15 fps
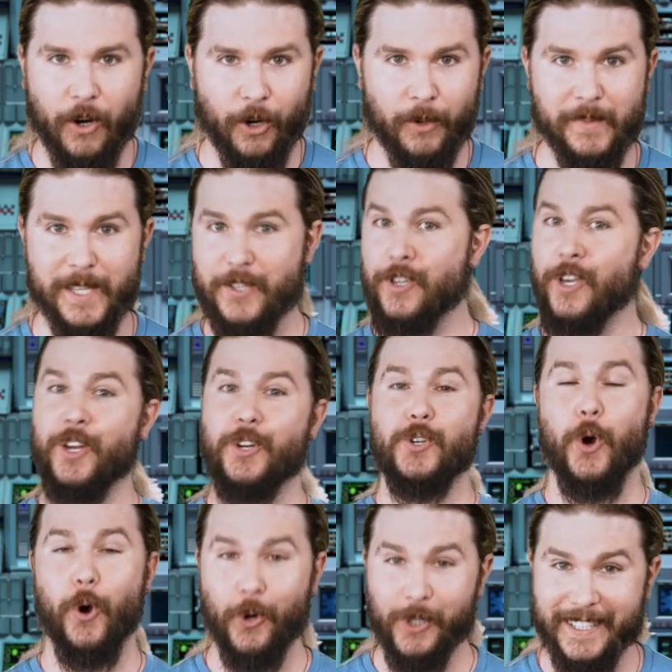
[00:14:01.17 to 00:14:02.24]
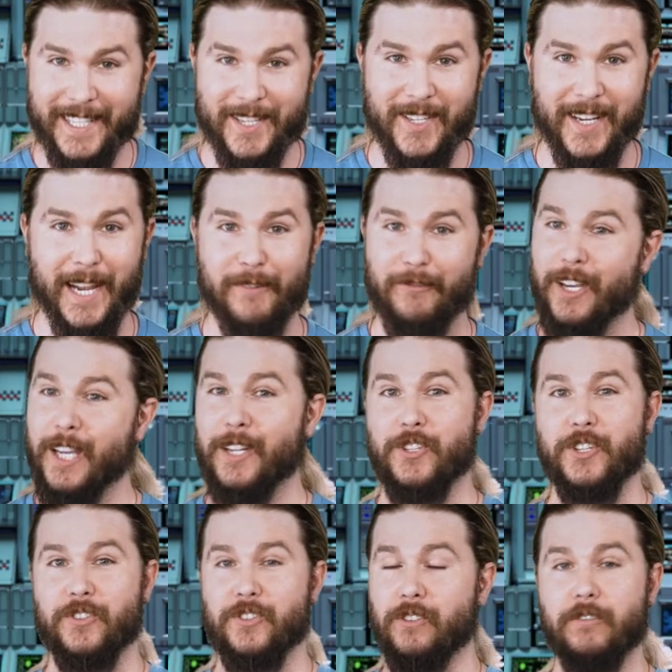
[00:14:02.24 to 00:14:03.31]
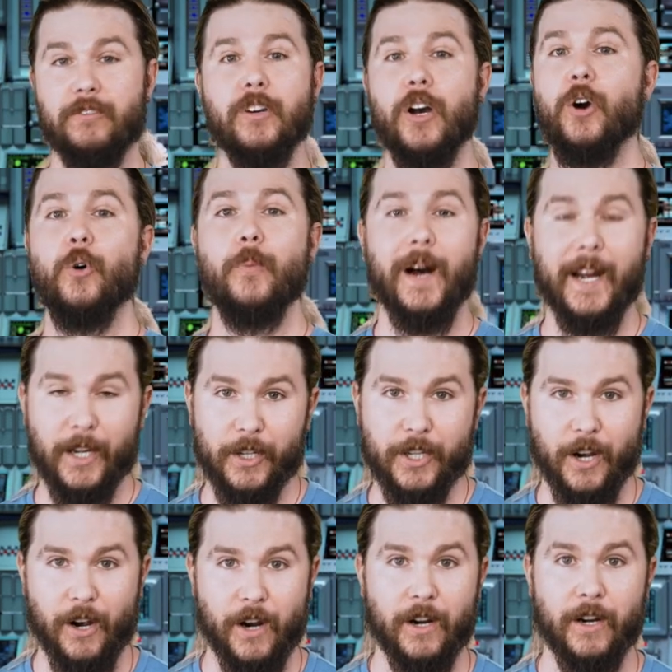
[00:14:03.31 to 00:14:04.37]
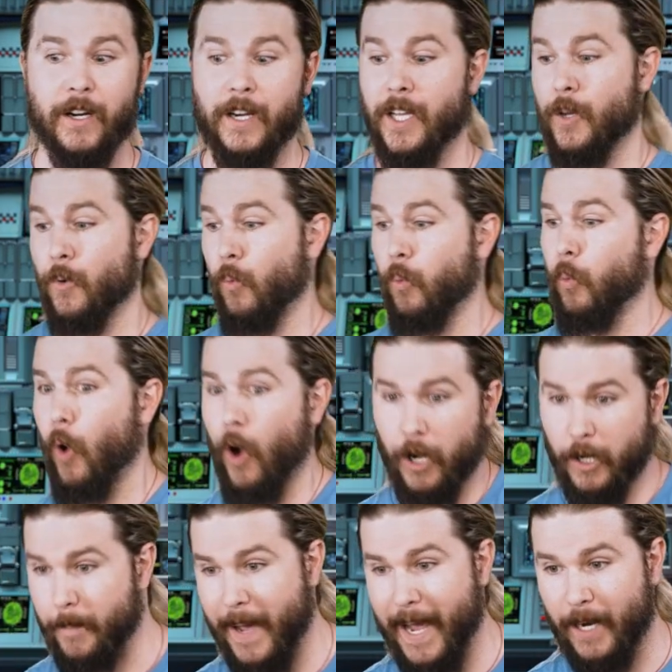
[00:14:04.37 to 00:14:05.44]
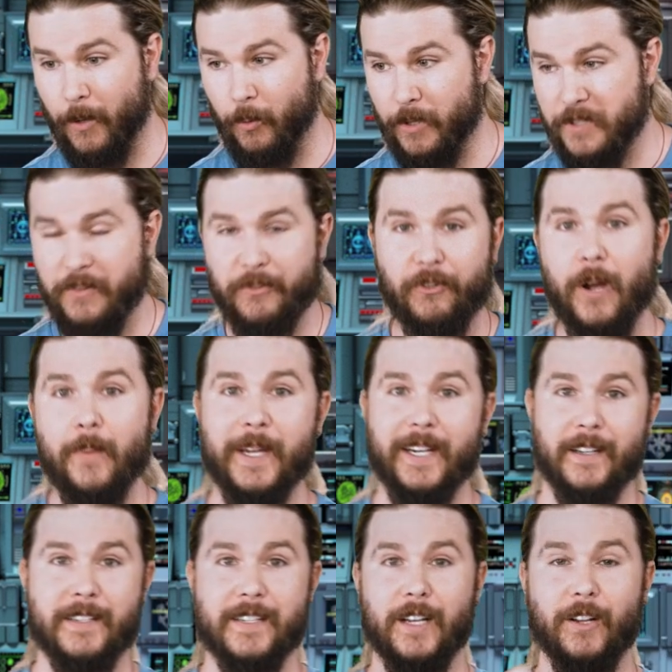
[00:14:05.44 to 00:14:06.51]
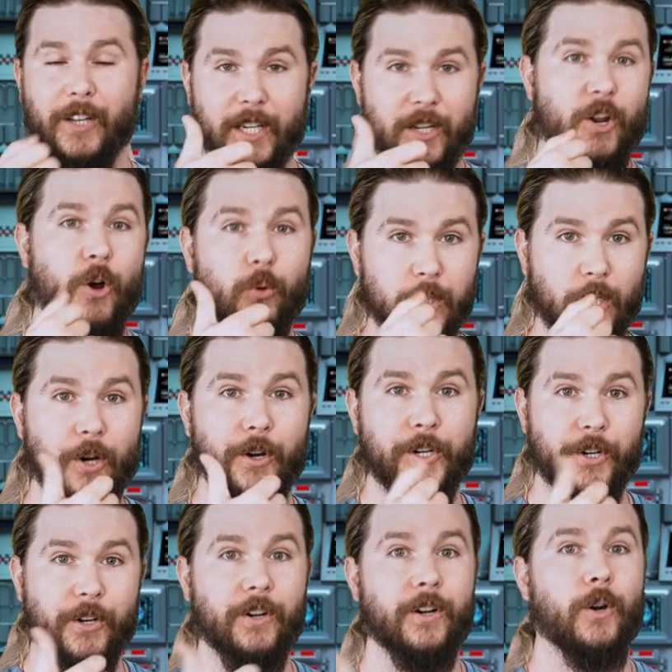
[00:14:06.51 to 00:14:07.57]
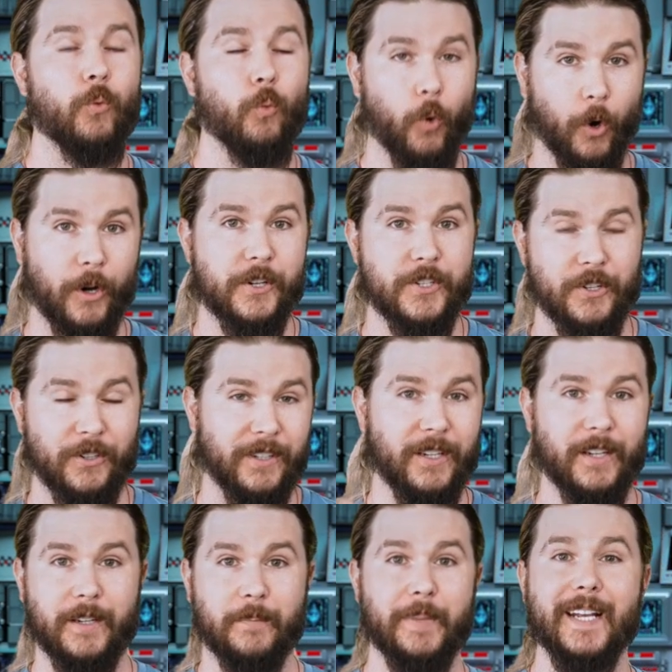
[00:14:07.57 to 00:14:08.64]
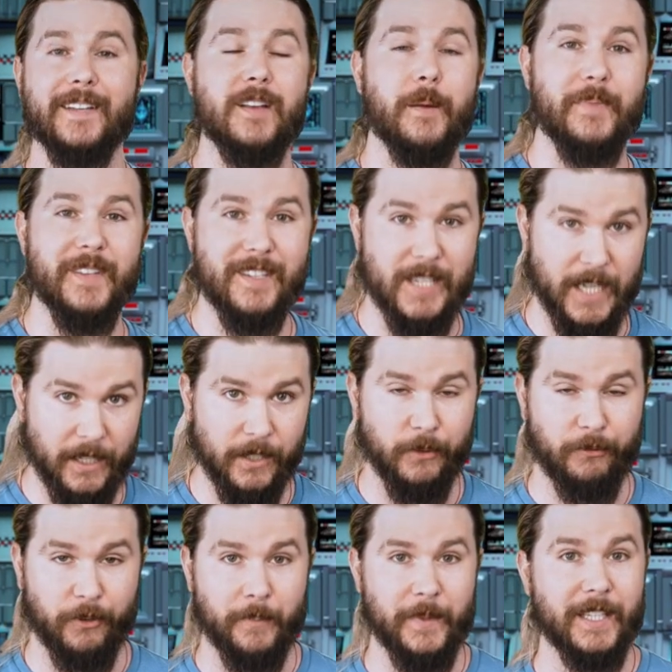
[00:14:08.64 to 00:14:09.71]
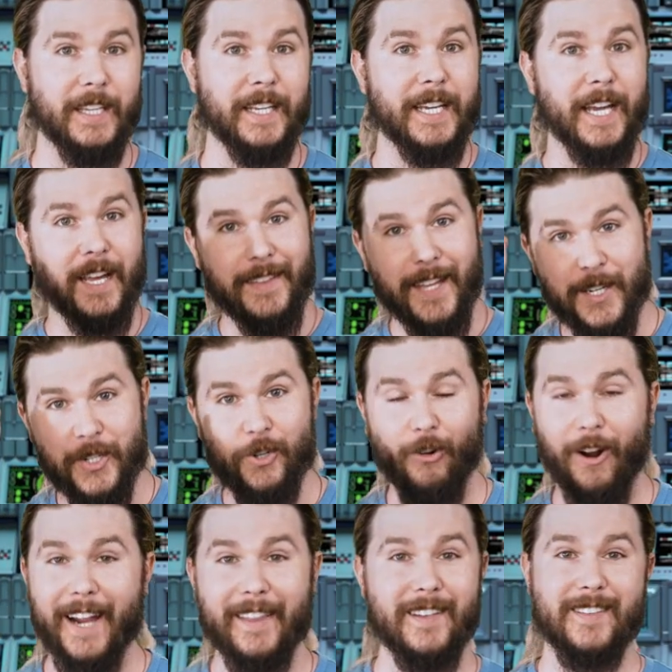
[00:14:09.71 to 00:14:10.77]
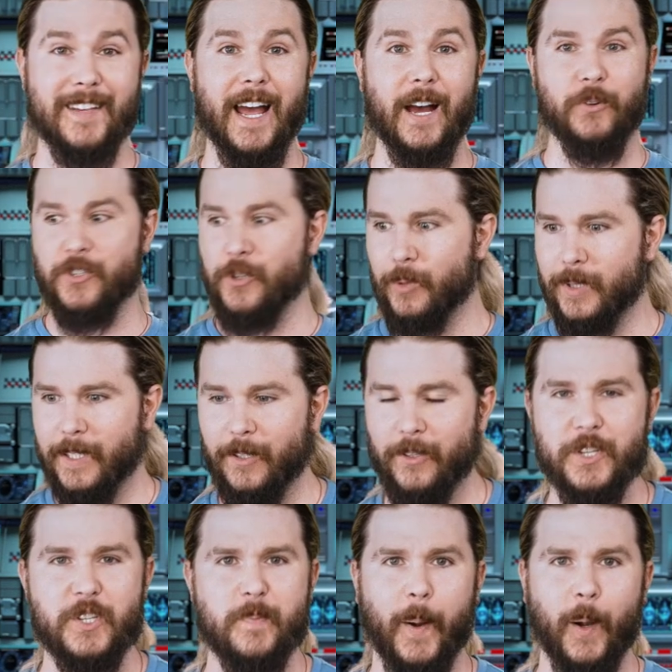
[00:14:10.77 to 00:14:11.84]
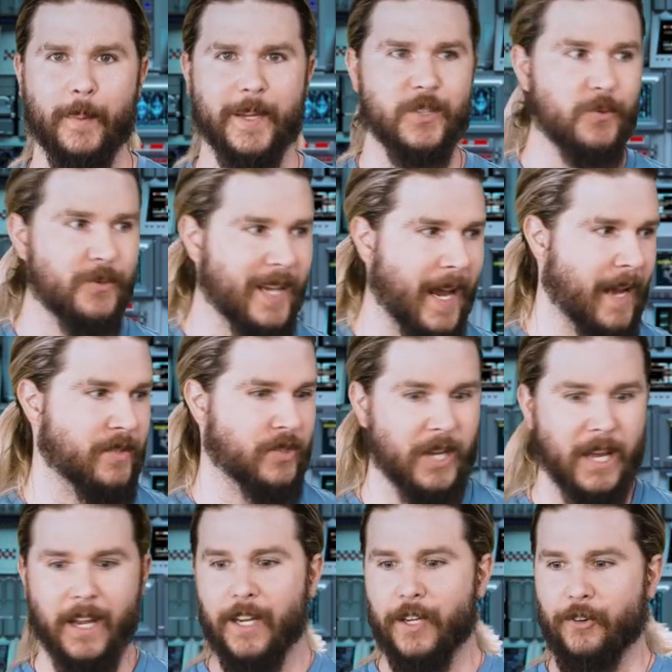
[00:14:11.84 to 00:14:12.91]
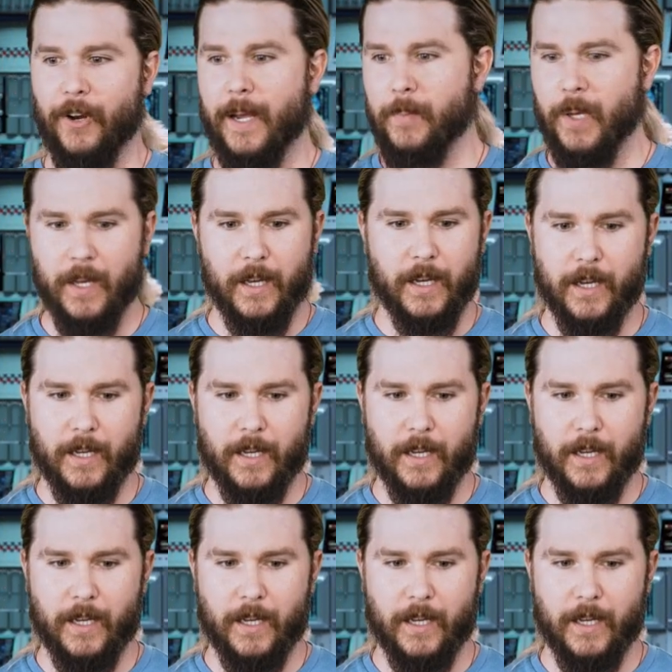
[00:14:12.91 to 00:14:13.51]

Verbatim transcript: harmless, totally safe. Just go by your car, walk backwards from it until it no longer works and picks up the signal from the key, and then try this out. Do a little experiment, do tests, grab